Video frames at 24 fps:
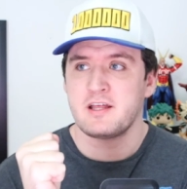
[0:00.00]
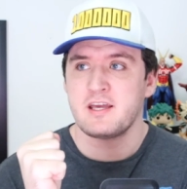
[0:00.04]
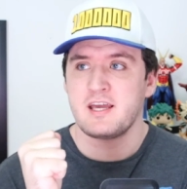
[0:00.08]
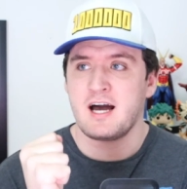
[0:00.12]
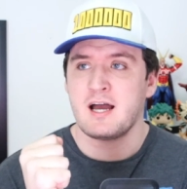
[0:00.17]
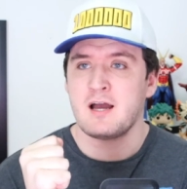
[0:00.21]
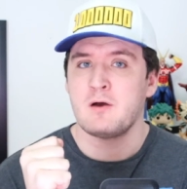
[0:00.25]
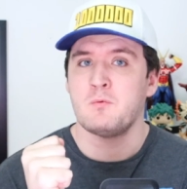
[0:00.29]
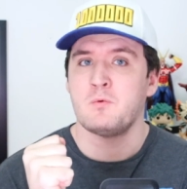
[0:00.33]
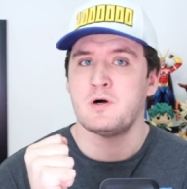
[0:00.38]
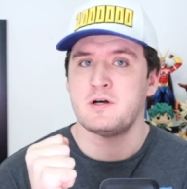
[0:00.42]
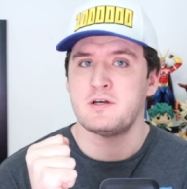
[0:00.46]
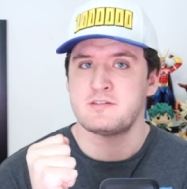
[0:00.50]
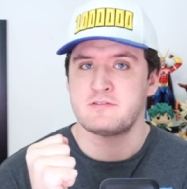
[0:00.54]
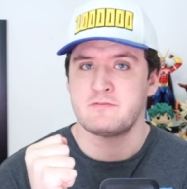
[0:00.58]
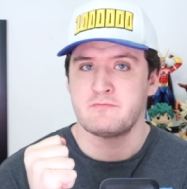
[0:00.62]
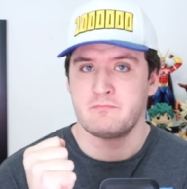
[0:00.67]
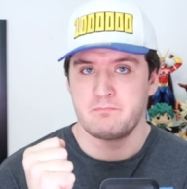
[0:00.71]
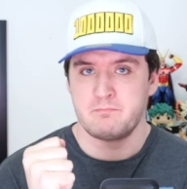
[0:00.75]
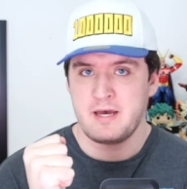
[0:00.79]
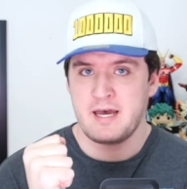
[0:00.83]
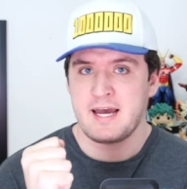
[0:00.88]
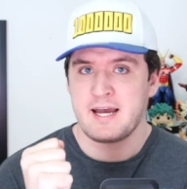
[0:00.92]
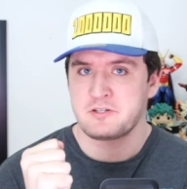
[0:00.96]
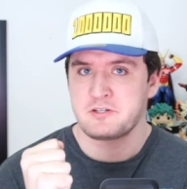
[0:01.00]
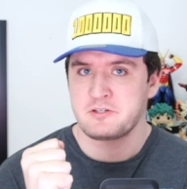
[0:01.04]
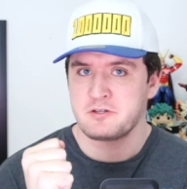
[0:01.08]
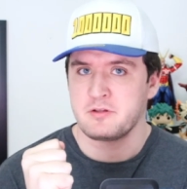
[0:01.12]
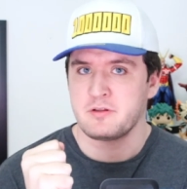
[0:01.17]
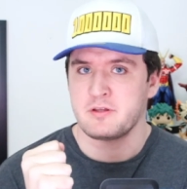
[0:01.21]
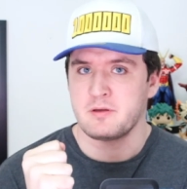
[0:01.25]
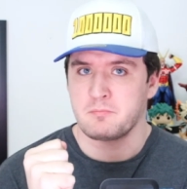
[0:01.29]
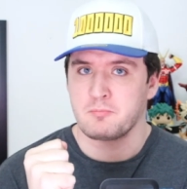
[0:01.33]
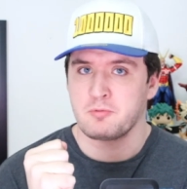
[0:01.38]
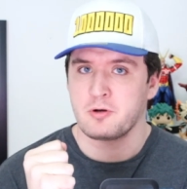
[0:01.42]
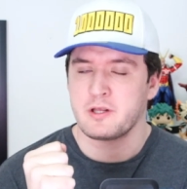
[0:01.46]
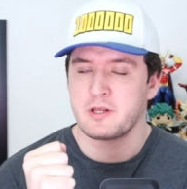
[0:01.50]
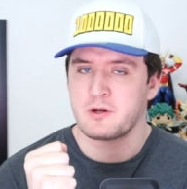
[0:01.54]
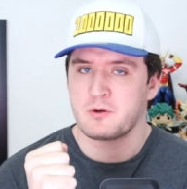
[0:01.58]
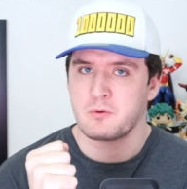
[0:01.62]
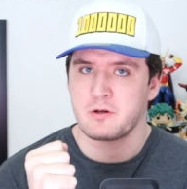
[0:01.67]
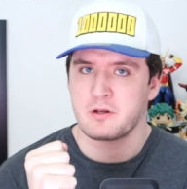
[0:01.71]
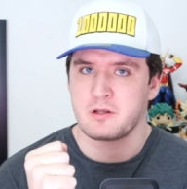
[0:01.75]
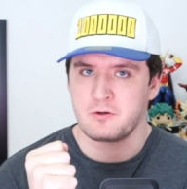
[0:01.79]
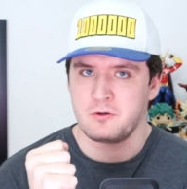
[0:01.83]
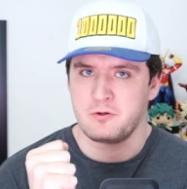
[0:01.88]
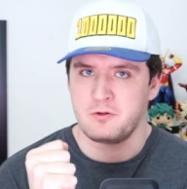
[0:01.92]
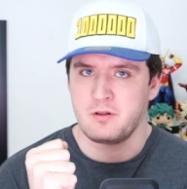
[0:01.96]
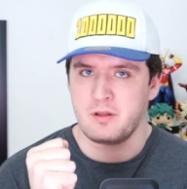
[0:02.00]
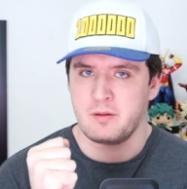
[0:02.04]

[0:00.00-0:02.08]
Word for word: I was actually pretty critical